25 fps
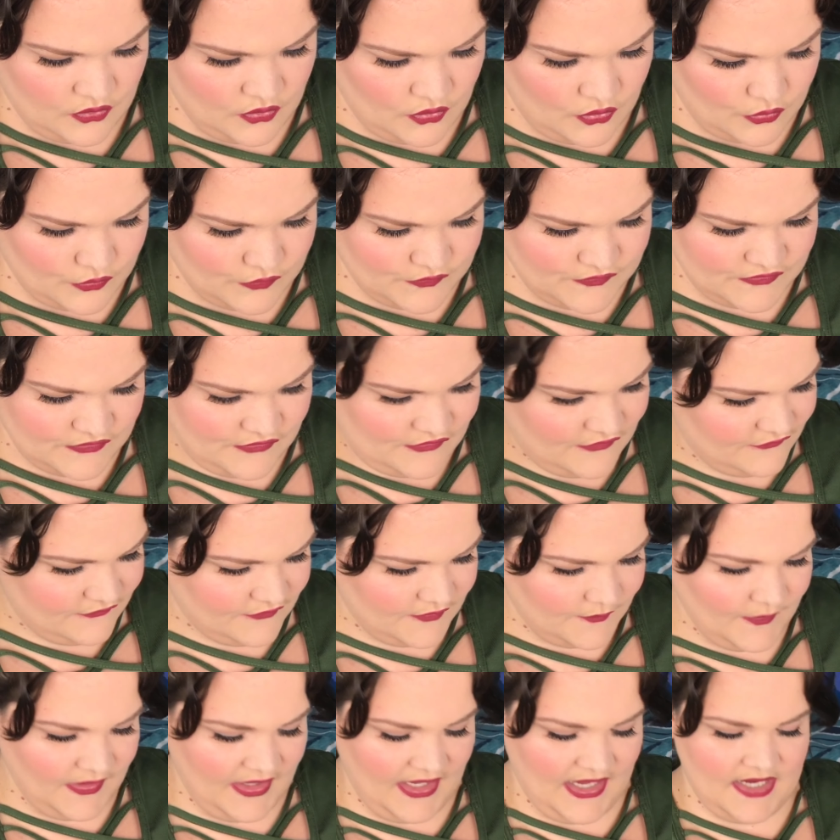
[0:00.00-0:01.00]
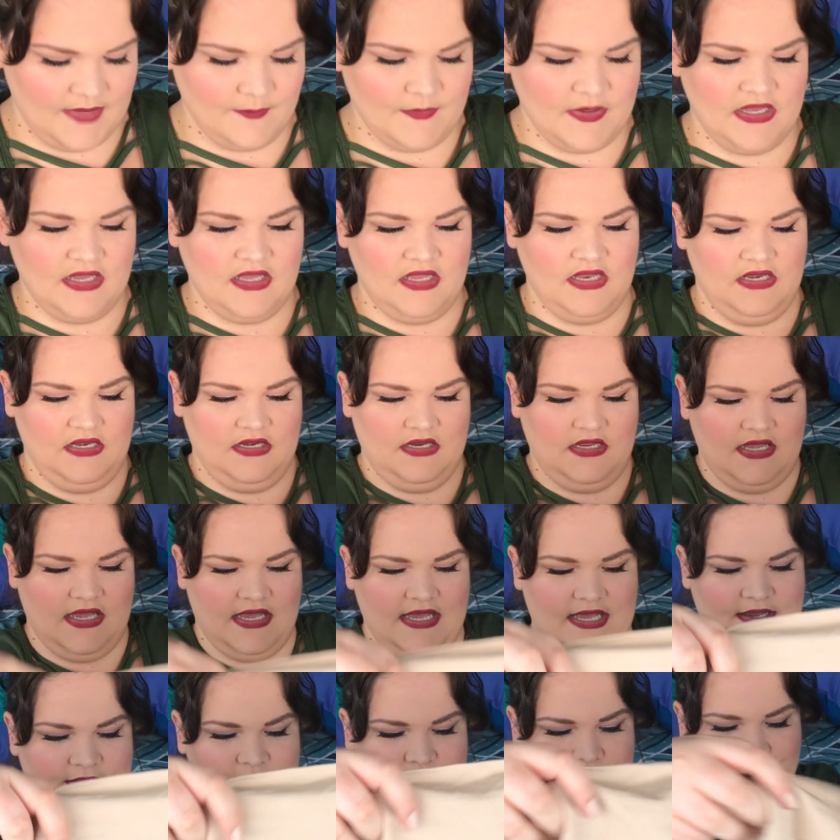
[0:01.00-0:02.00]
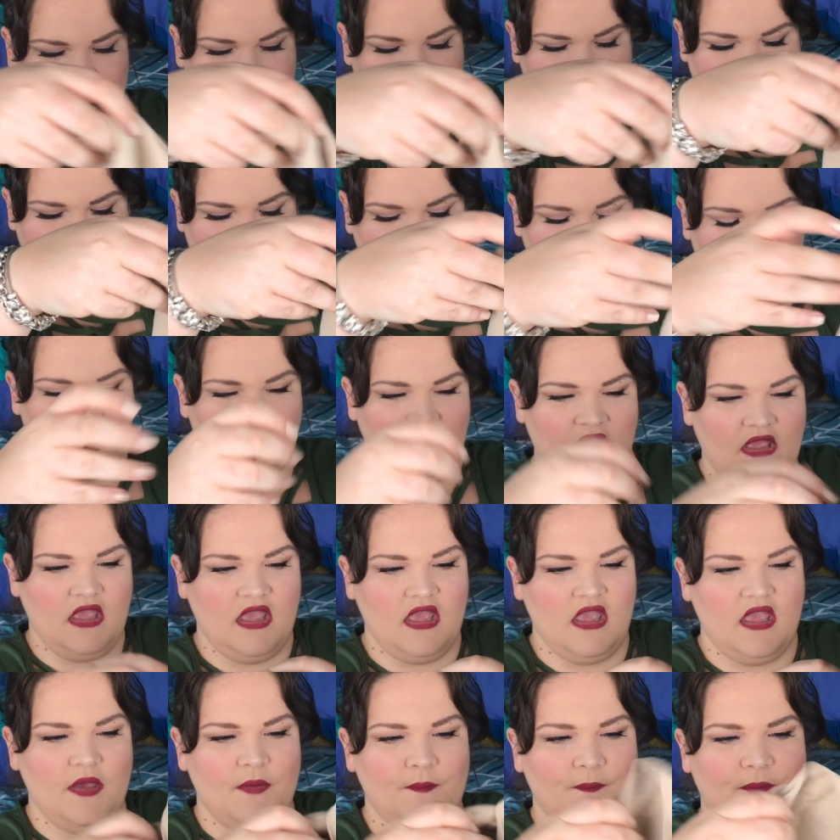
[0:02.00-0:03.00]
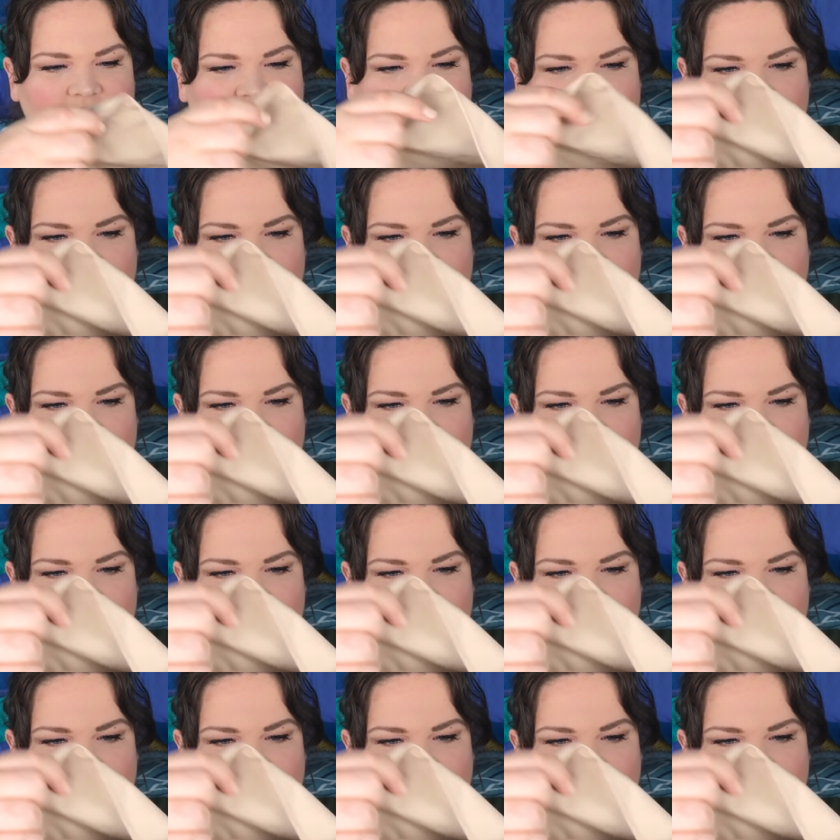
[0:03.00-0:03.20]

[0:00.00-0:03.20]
also from Kmart, but